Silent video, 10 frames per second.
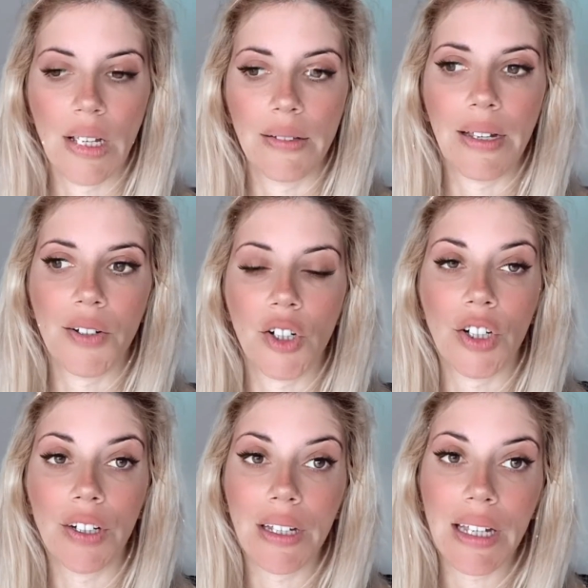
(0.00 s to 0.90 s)
Now,
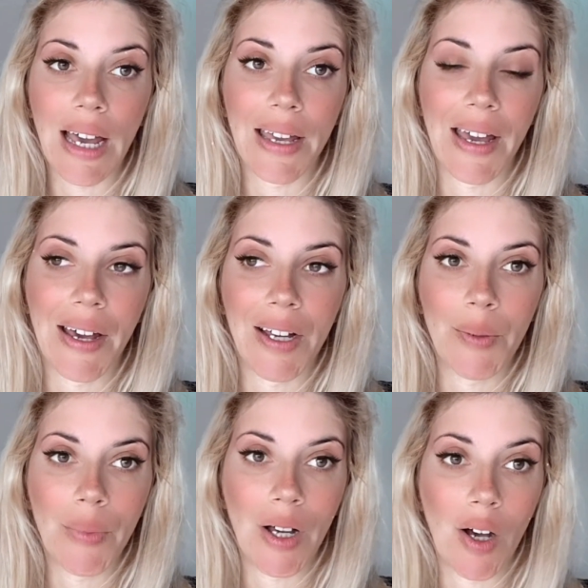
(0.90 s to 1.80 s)
currently I
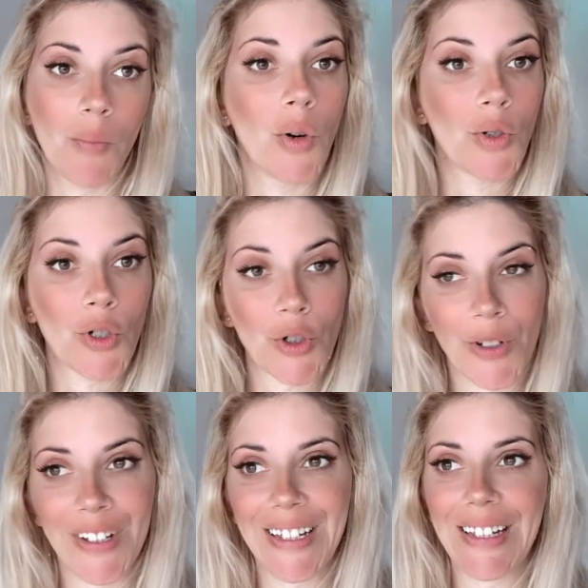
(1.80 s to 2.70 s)
am
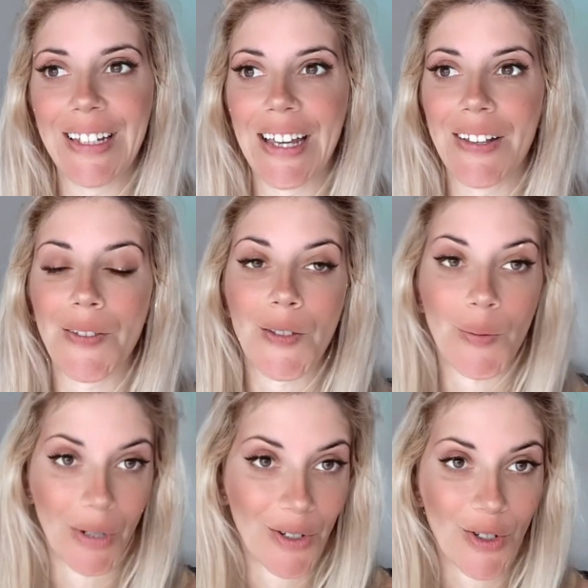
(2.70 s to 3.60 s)
emotionally and
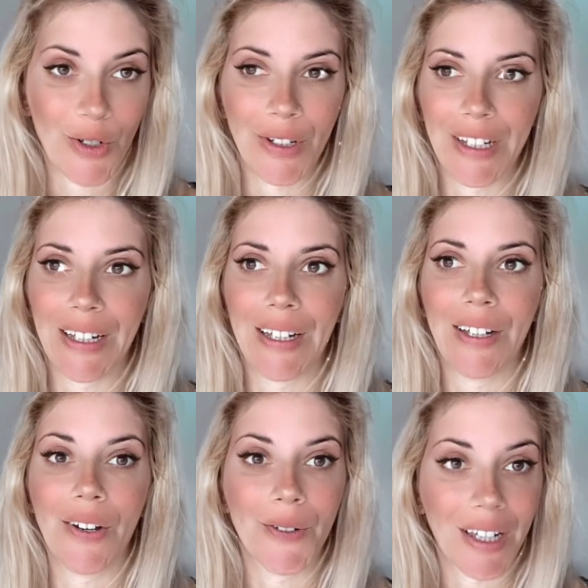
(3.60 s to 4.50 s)

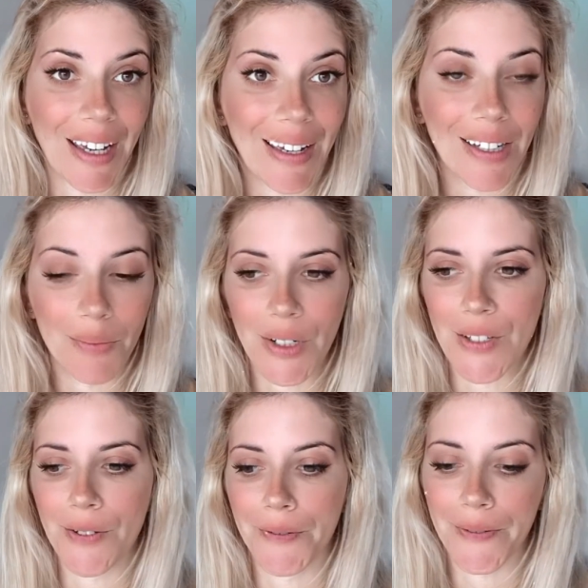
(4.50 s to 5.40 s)
spiritually okay. I'm
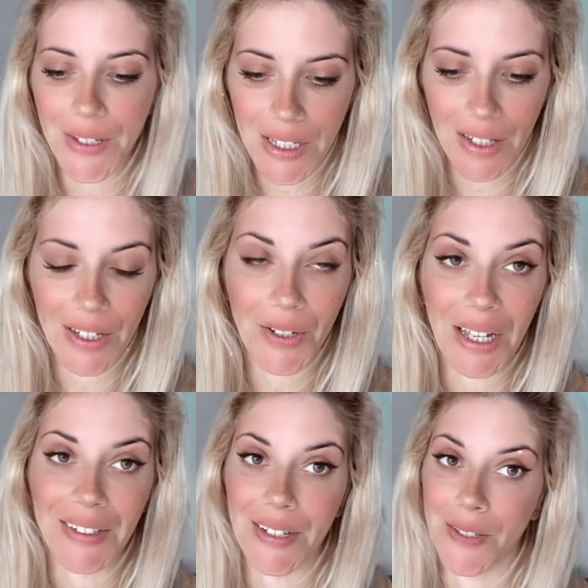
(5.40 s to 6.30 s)
also physically
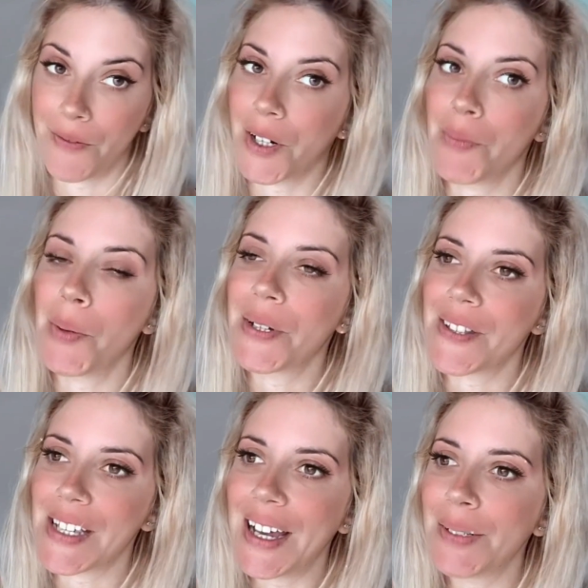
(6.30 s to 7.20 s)
okay at this very moment in
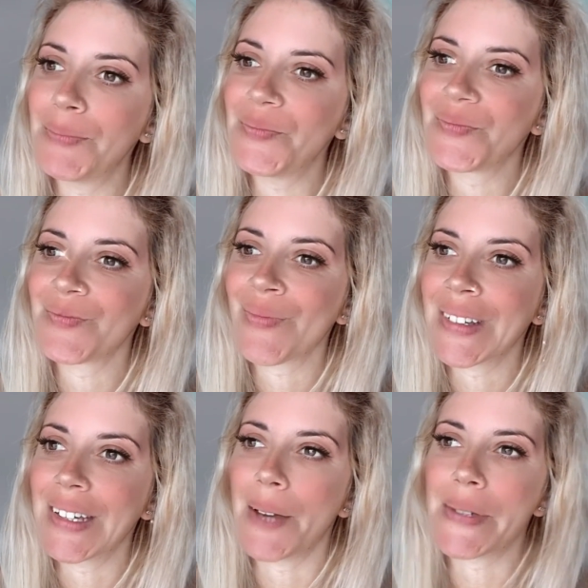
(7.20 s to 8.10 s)
time.
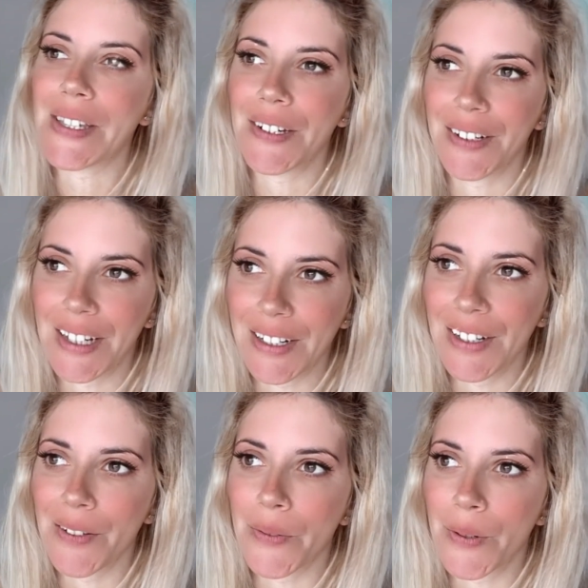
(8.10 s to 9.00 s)
I'm still
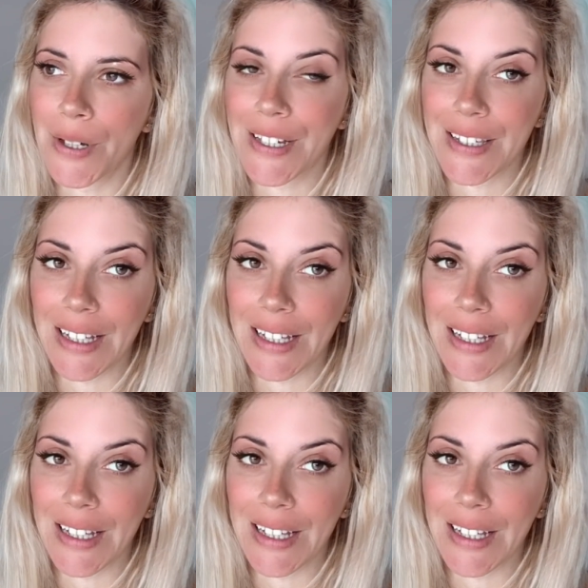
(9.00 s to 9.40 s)
healing 3 weeks